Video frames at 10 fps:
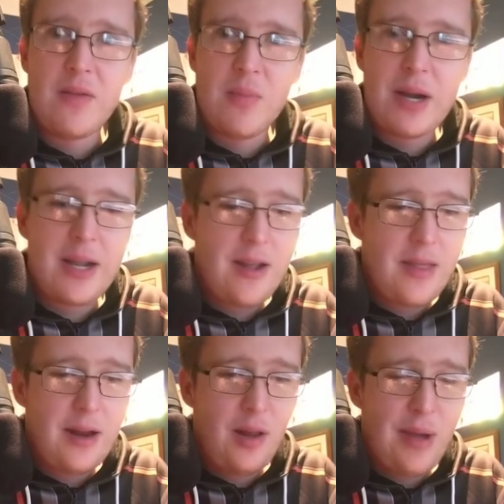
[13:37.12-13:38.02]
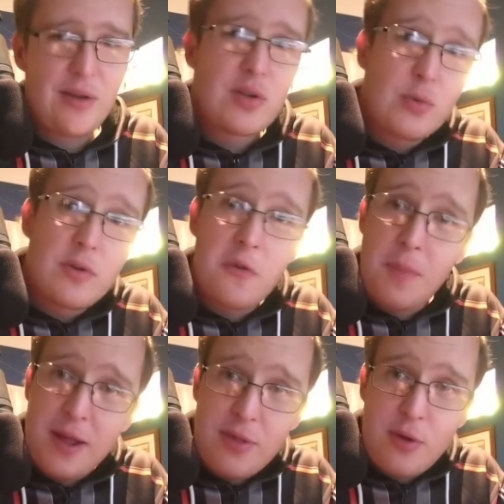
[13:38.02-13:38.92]
then, everybody, that'll about
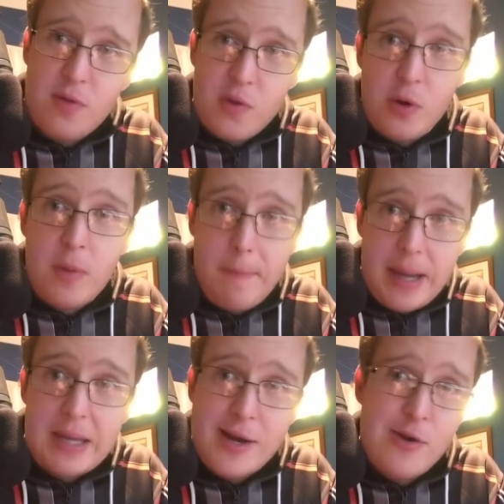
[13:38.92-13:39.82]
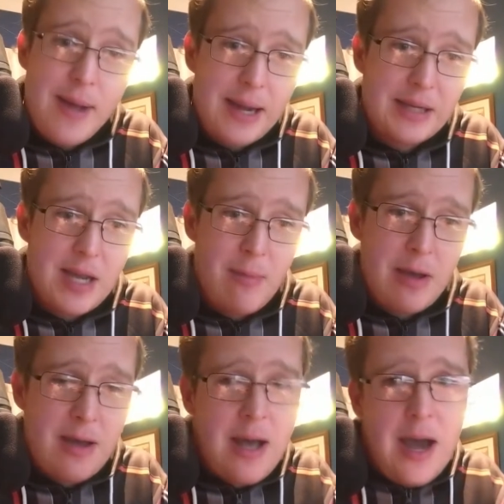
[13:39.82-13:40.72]
do it for my thoughts on My Hero
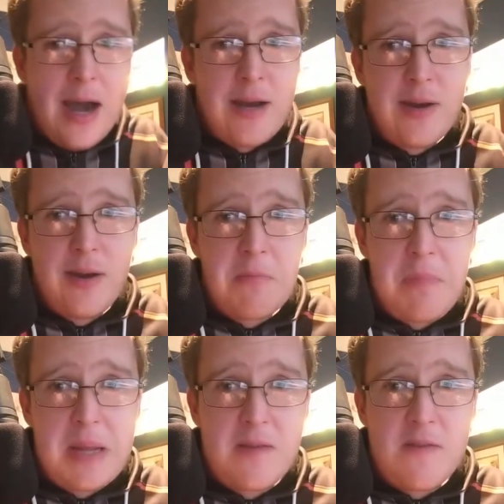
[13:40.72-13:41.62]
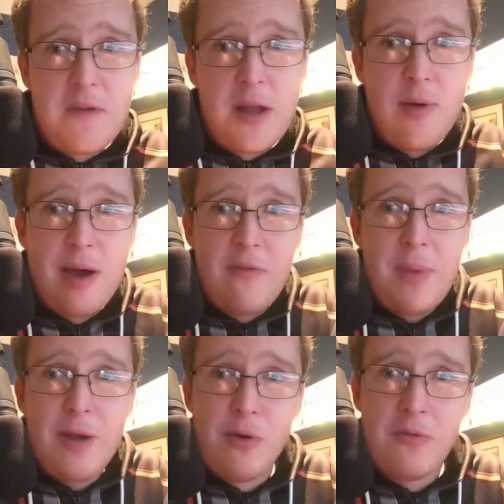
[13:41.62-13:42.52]
Academia. I did not make this
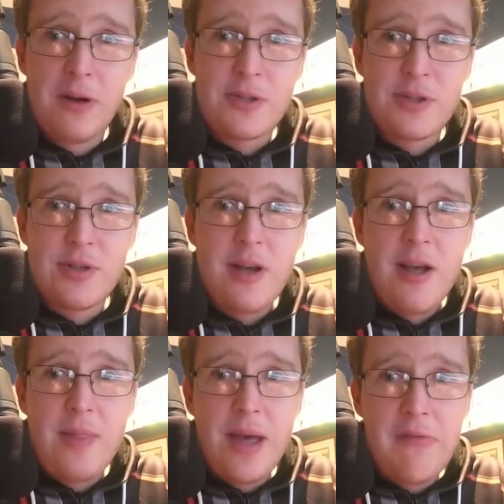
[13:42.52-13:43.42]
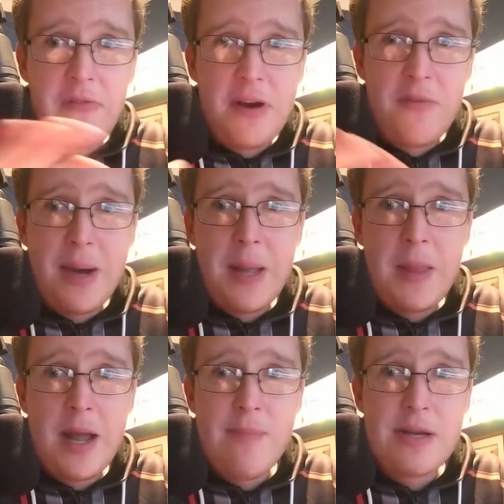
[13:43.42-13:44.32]
video out of my own volition. That friend
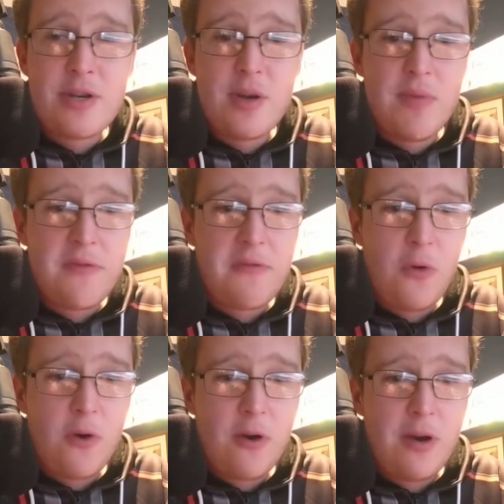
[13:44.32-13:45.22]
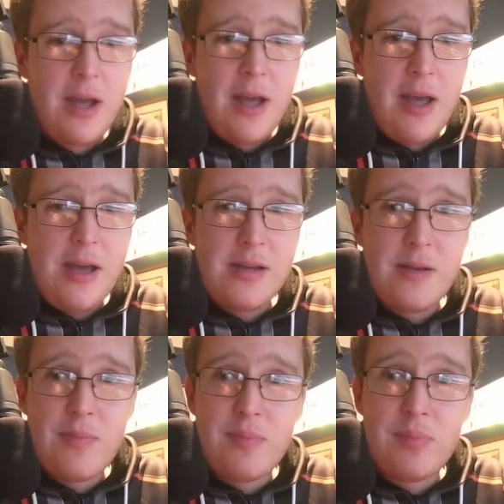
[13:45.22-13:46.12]
of mine that I mentioned before,
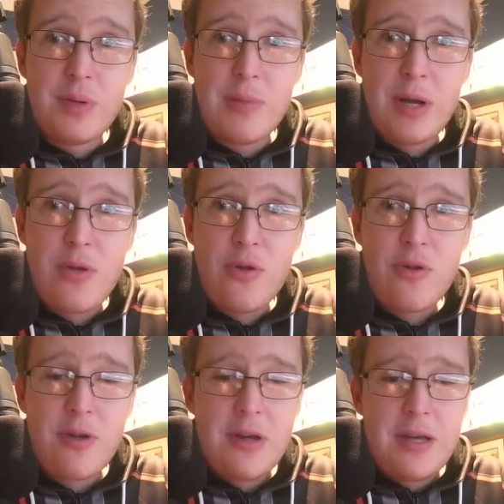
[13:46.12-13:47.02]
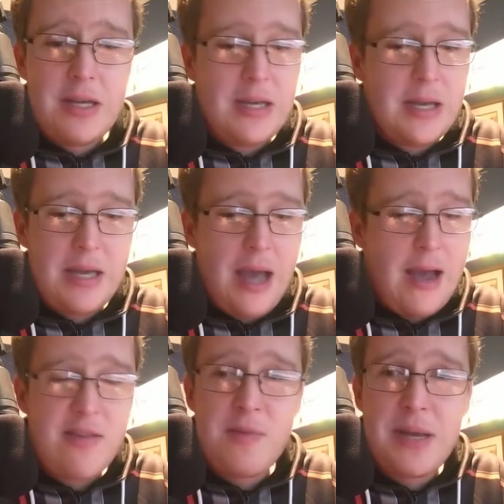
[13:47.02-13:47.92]
pretty much,
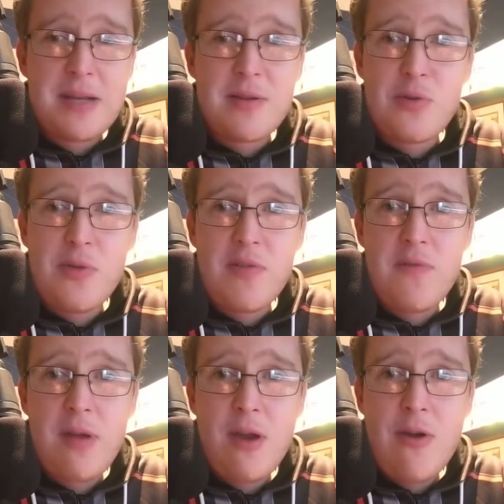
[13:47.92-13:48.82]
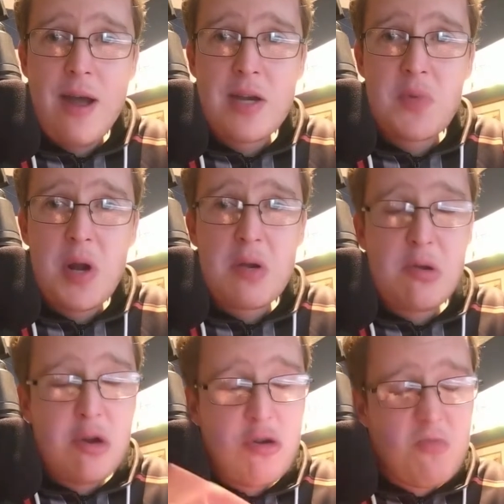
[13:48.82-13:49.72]
he asked me to do this video,
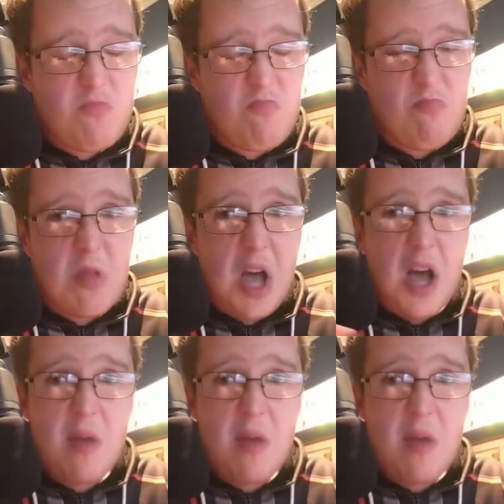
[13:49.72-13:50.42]
and, well, you know,